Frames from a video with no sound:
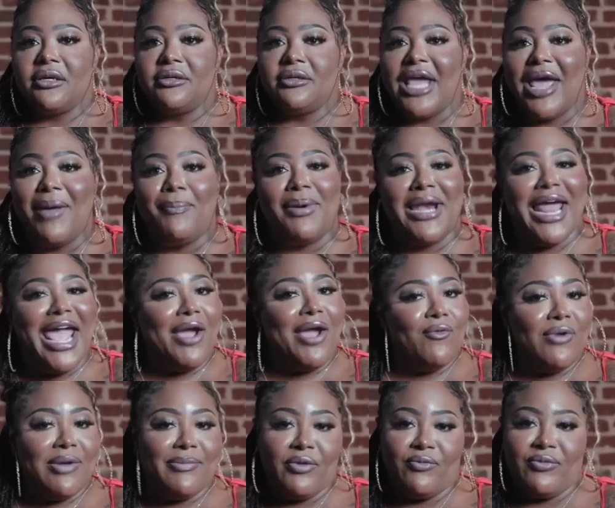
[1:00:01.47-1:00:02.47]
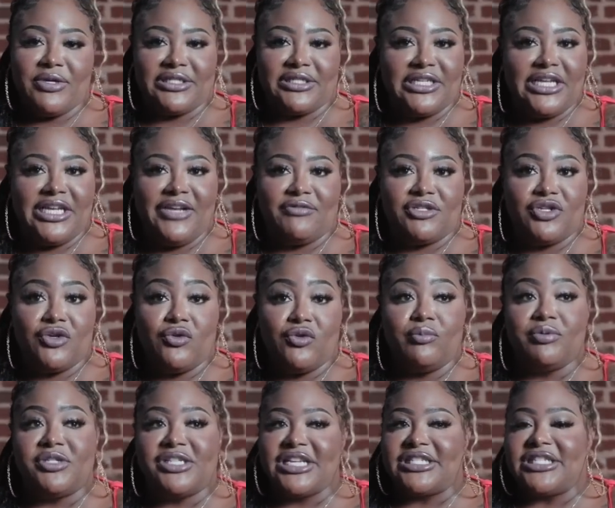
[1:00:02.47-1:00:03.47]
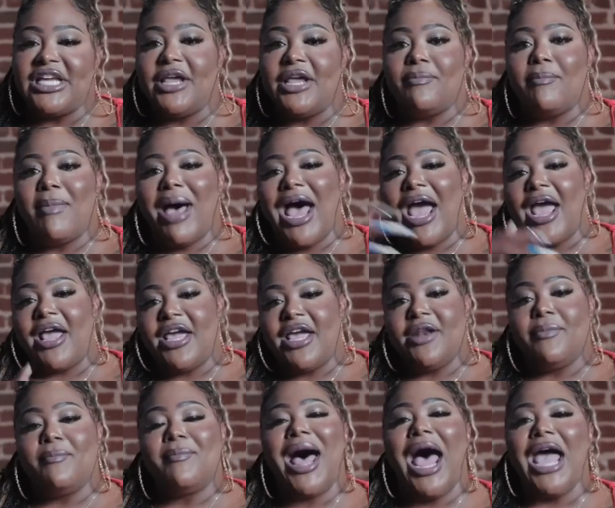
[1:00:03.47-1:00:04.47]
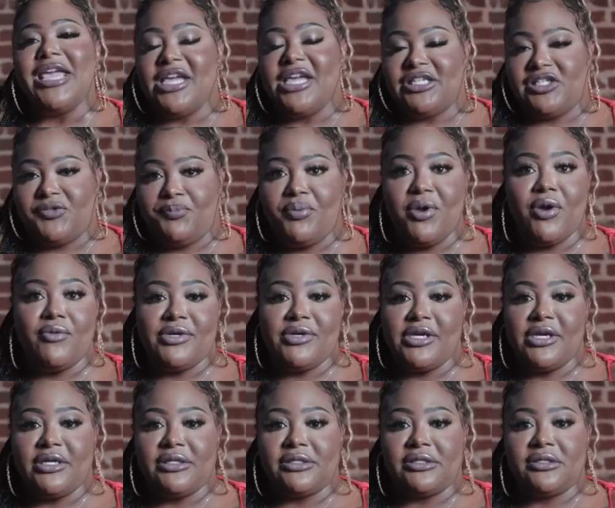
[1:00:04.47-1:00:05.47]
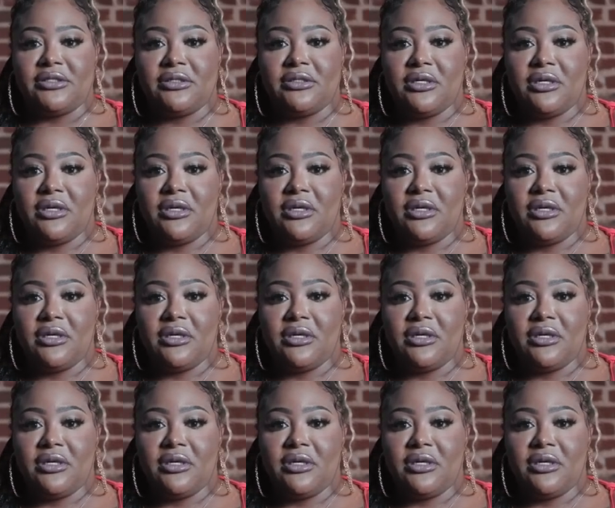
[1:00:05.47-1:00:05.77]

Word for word: that black women receive too, just in my in my experience.